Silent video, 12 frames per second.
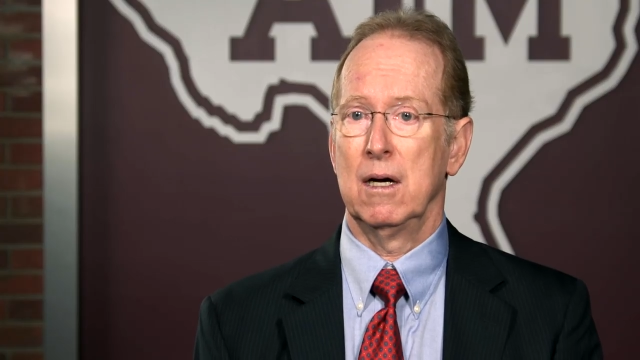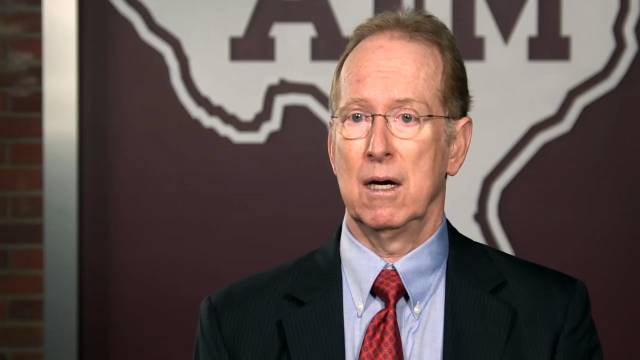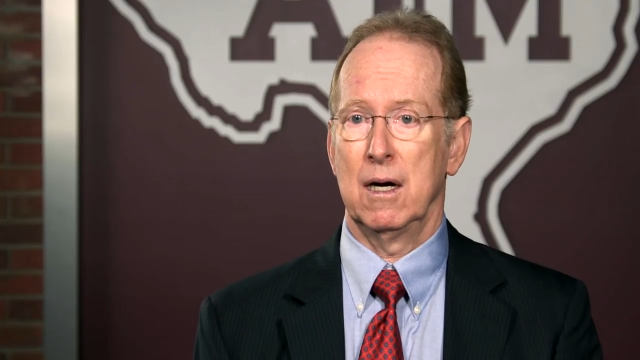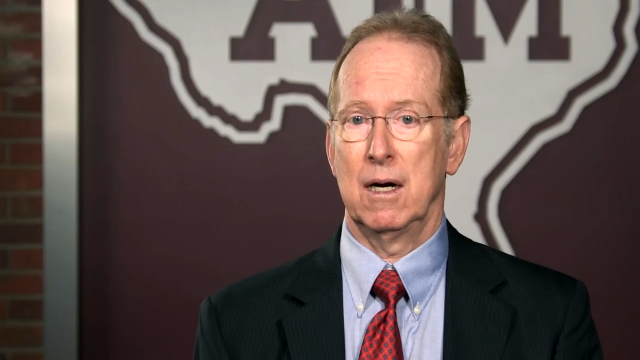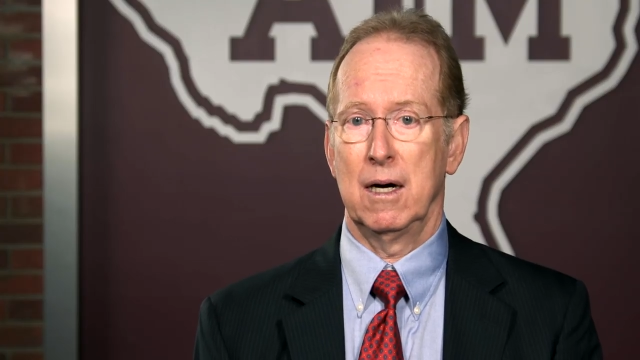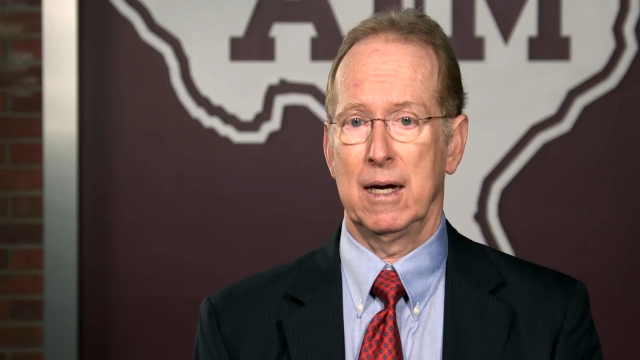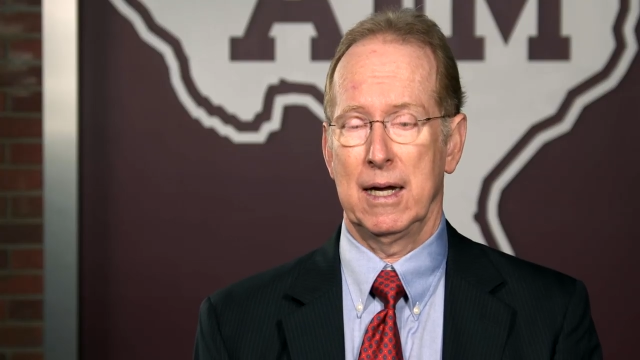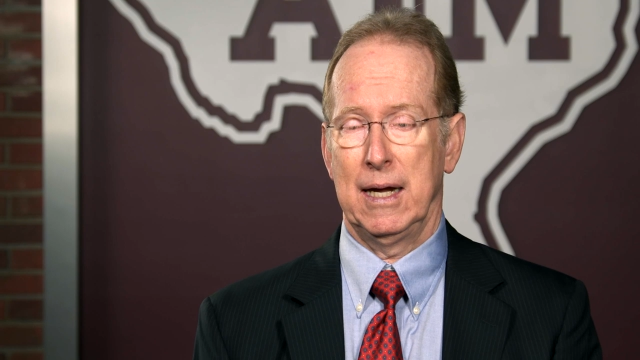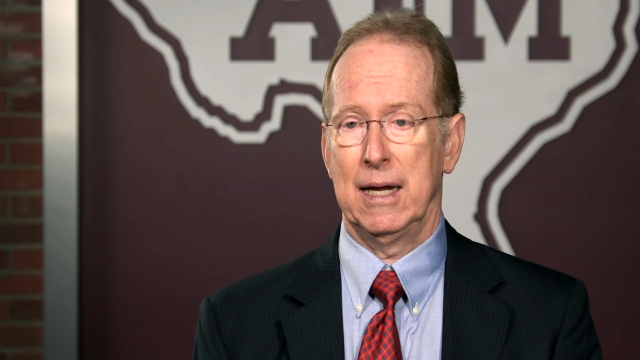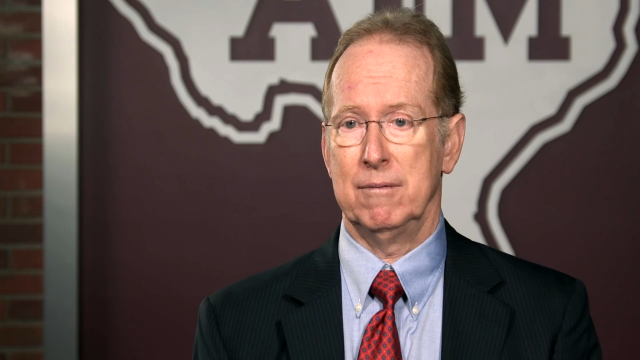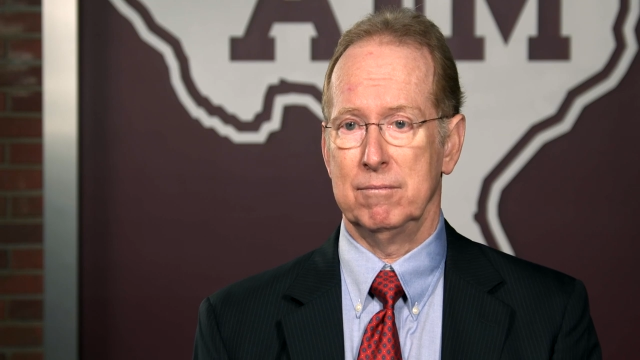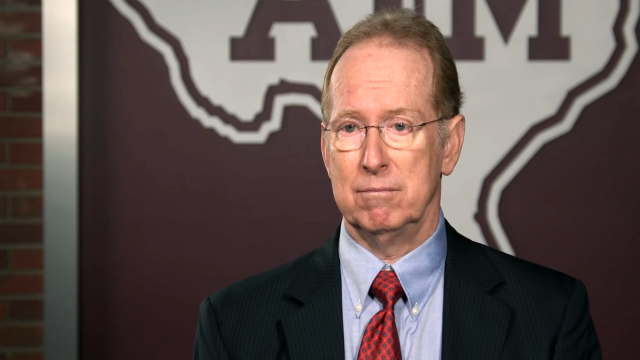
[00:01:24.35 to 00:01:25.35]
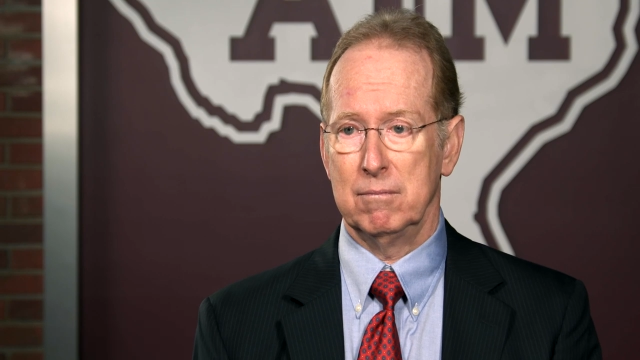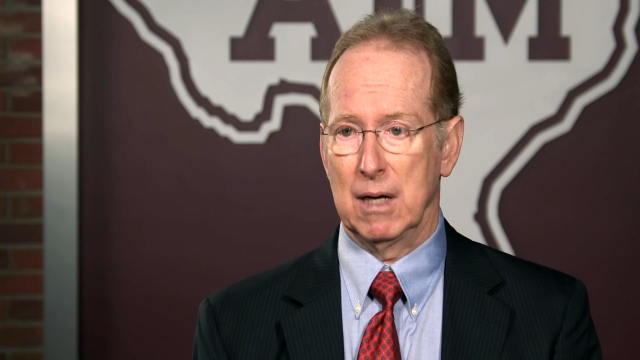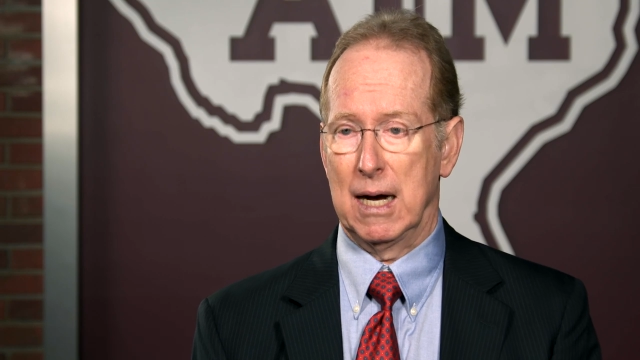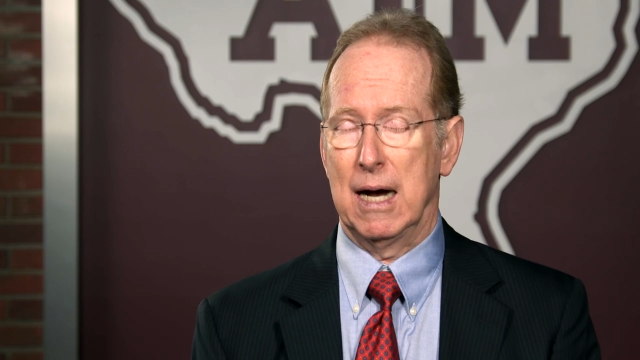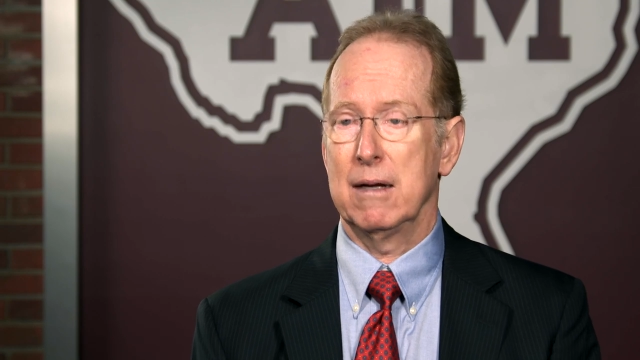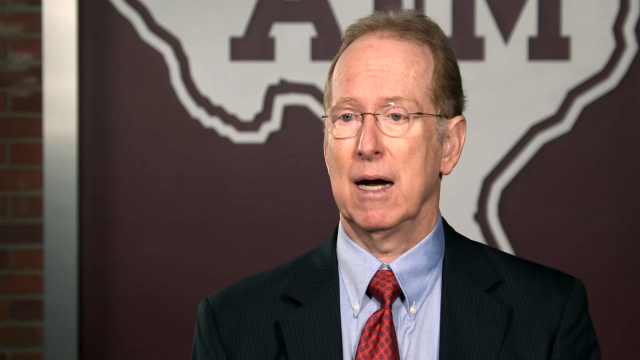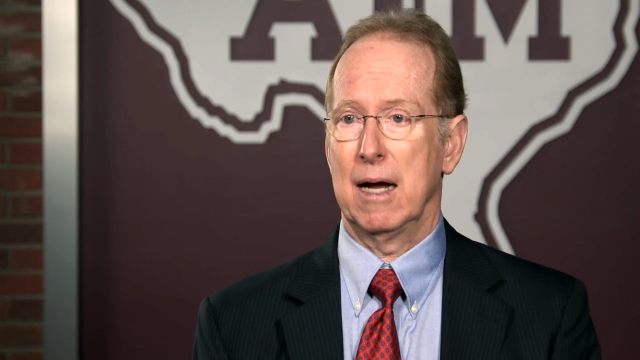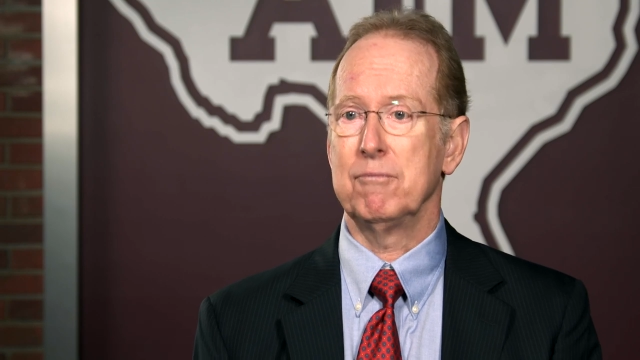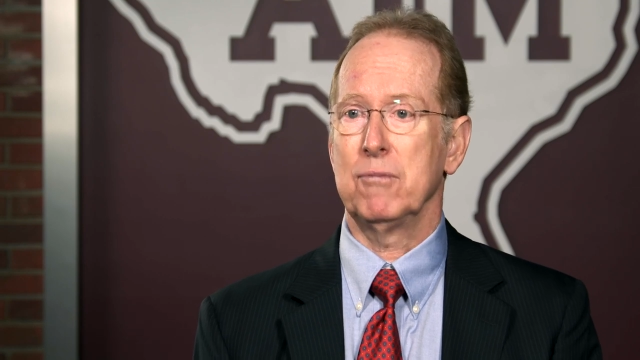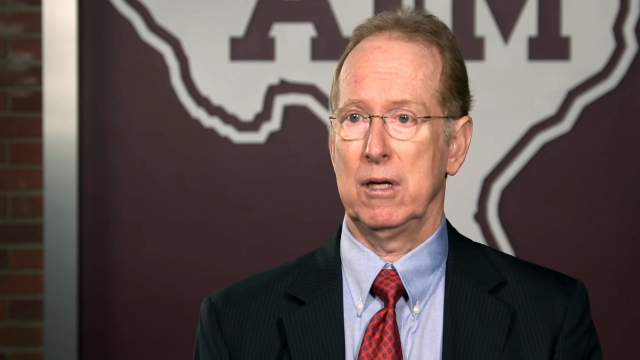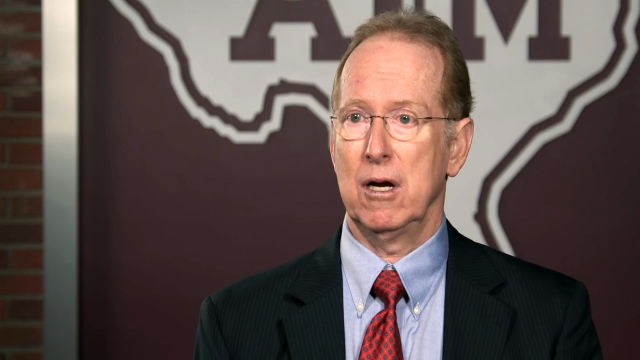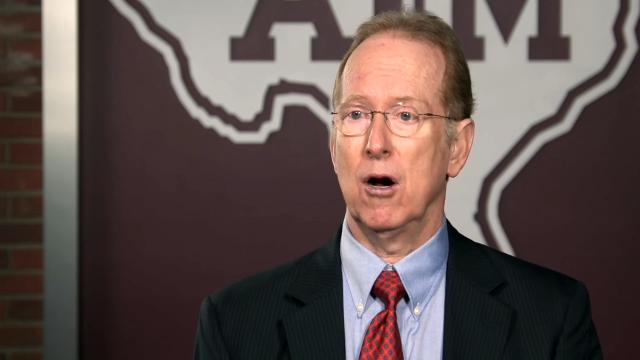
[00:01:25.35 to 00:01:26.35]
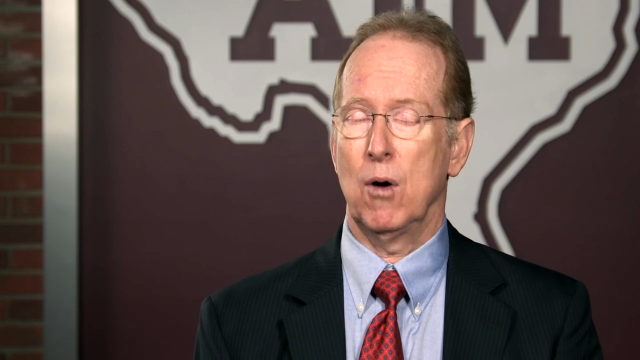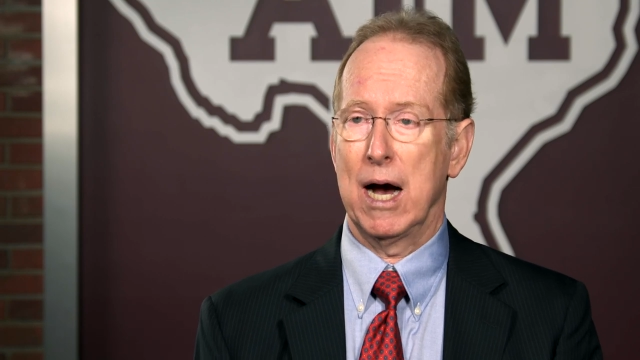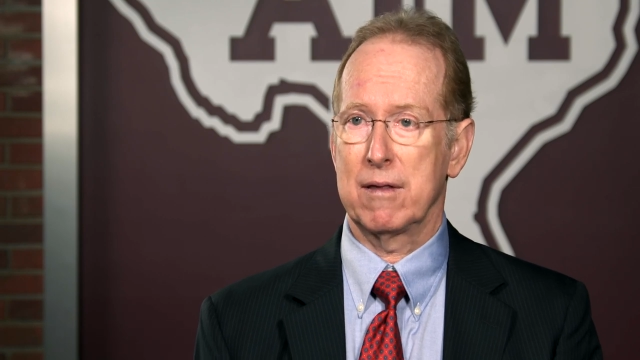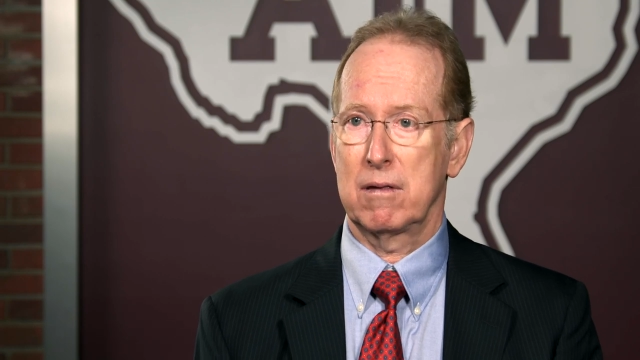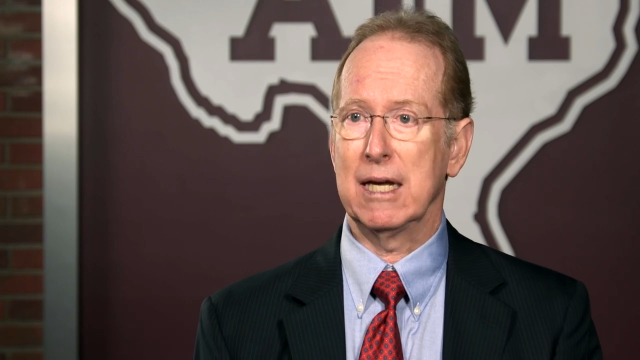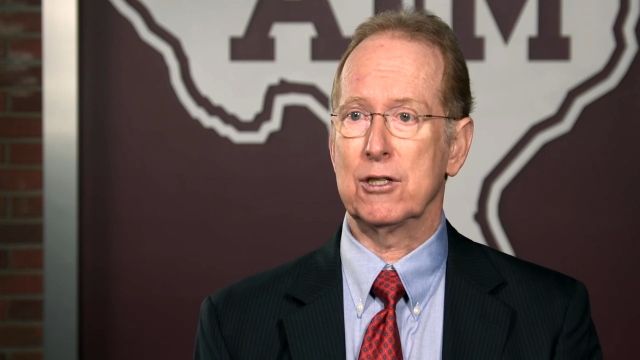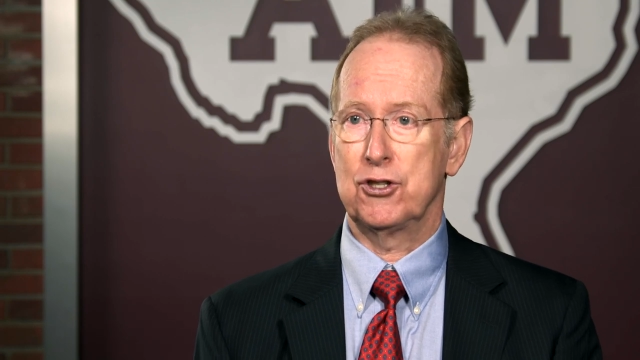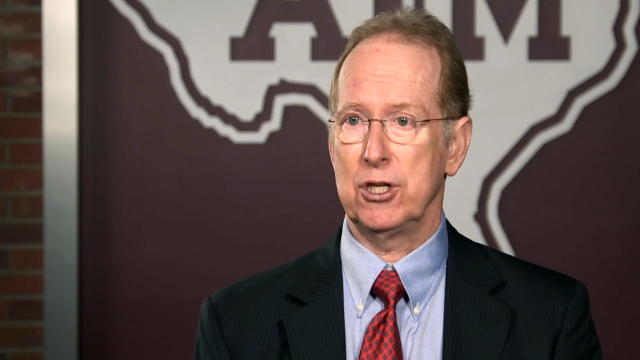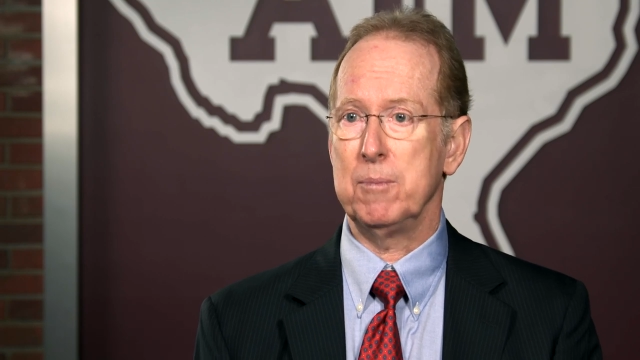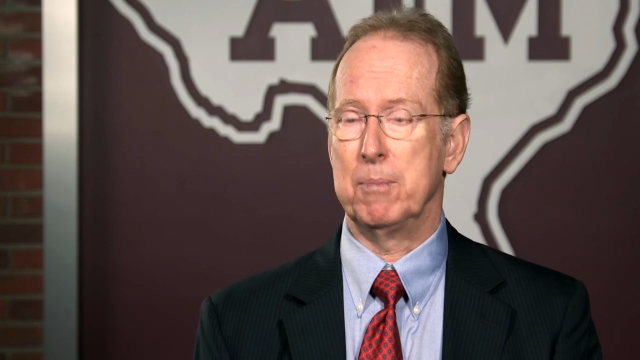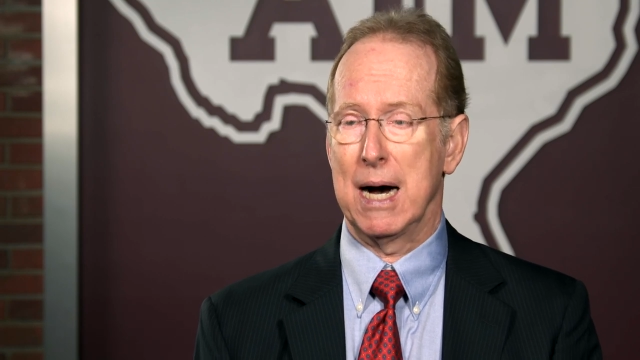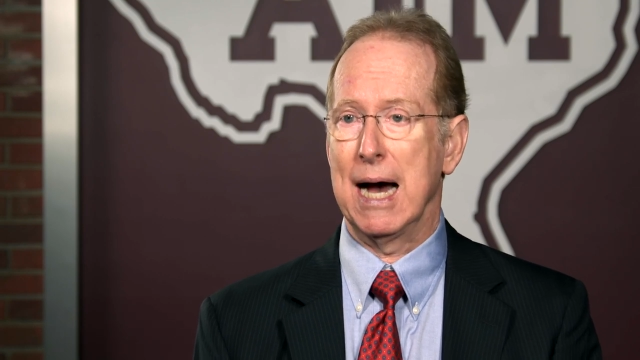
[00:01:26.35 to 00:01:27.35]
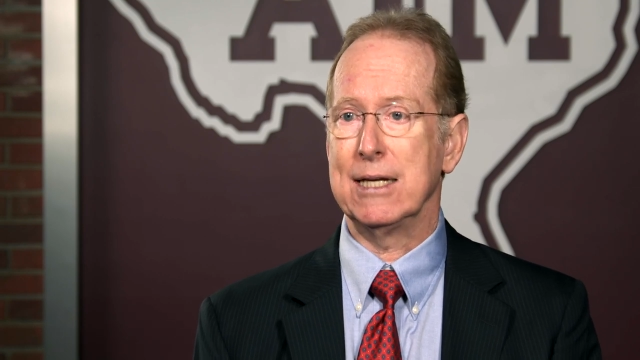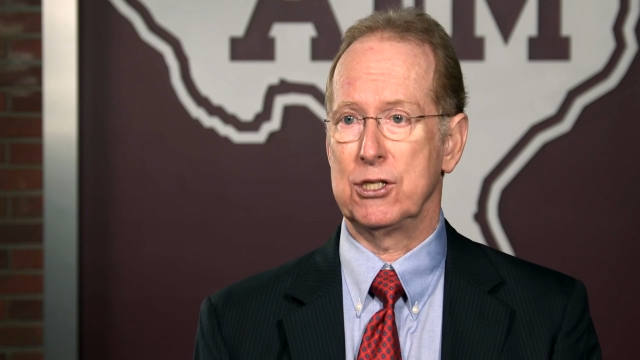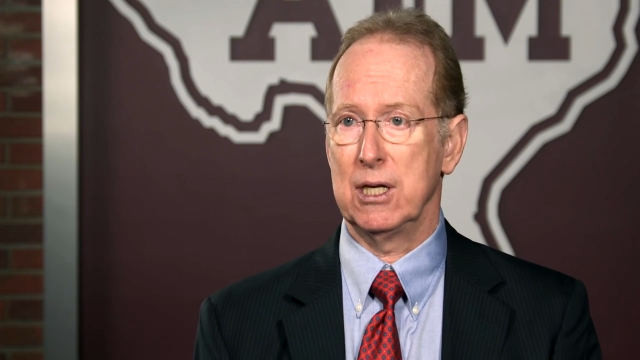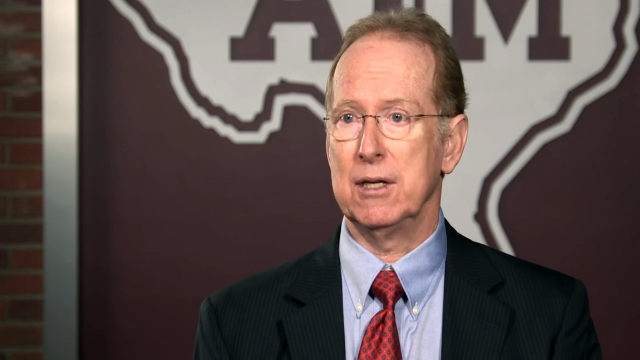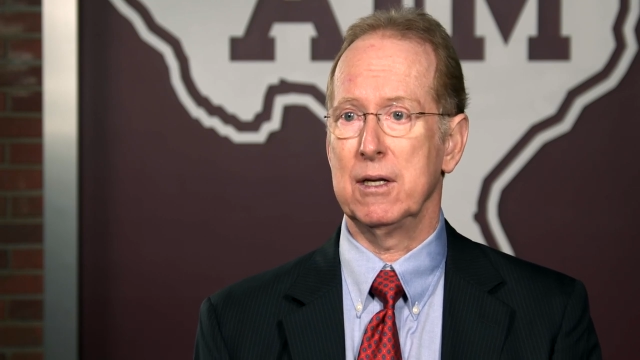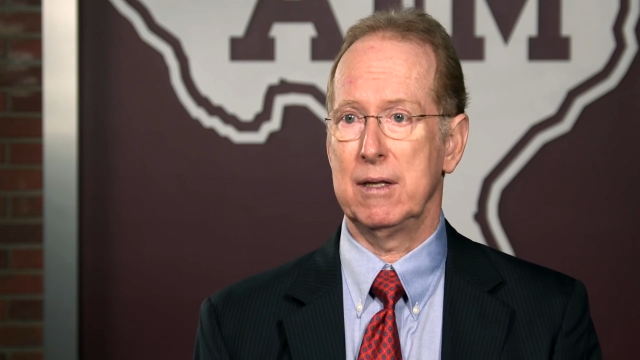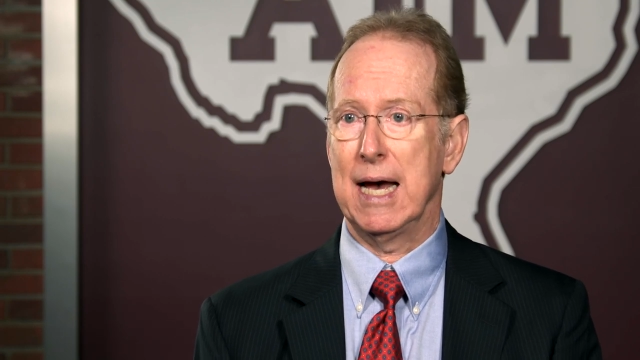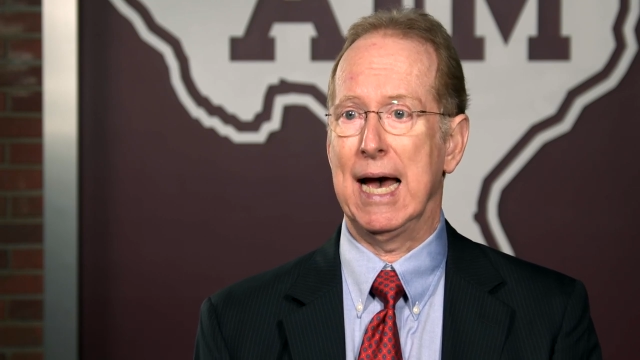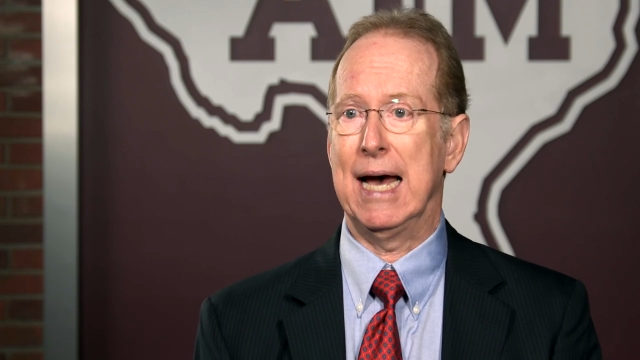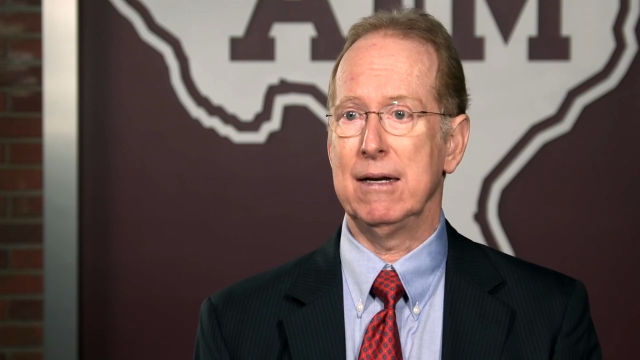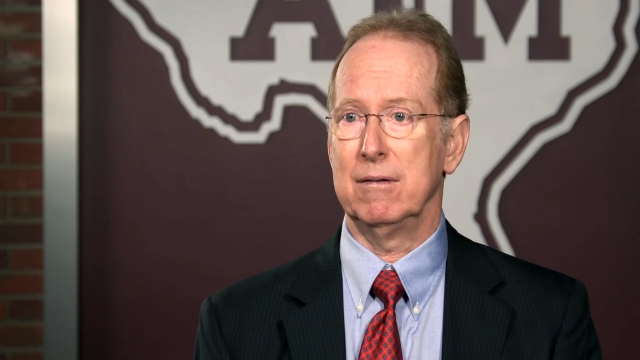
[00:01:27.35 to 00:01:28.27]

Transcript: Uh, and, uh, you know, I think she buys into that.